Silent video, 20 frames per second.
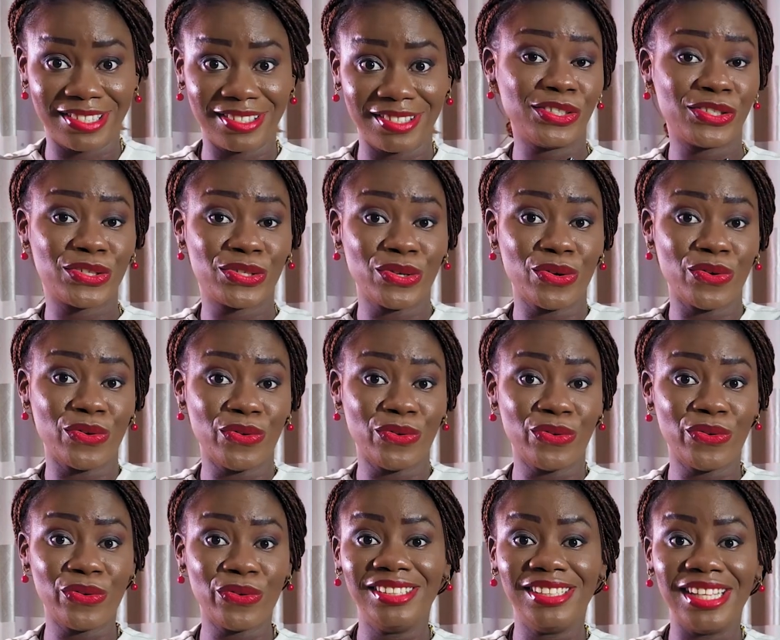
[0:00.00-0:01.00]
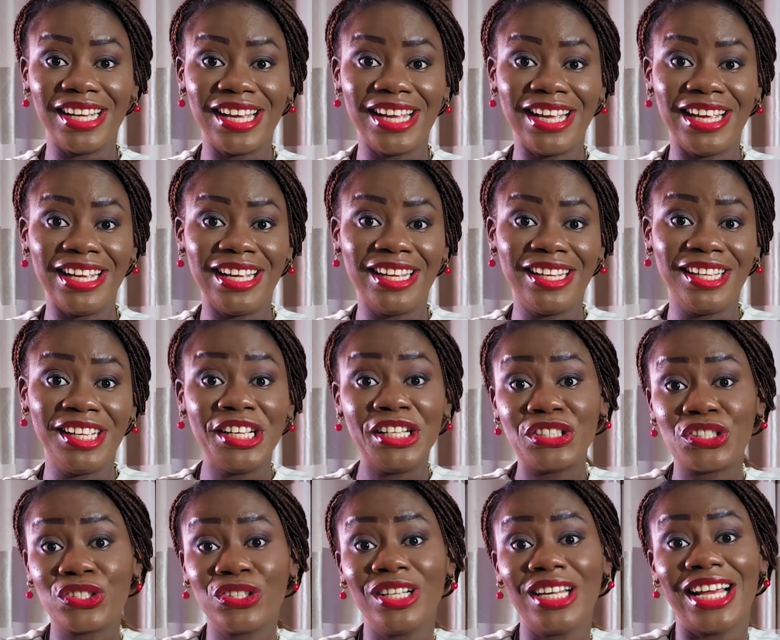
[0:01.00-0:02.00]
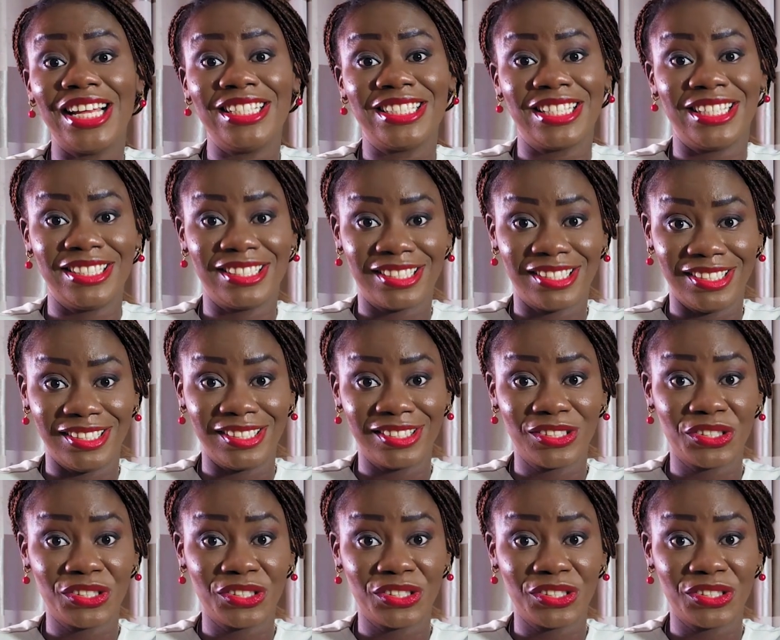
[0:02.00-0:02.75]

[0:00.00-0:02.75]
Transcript: So they issue licenses.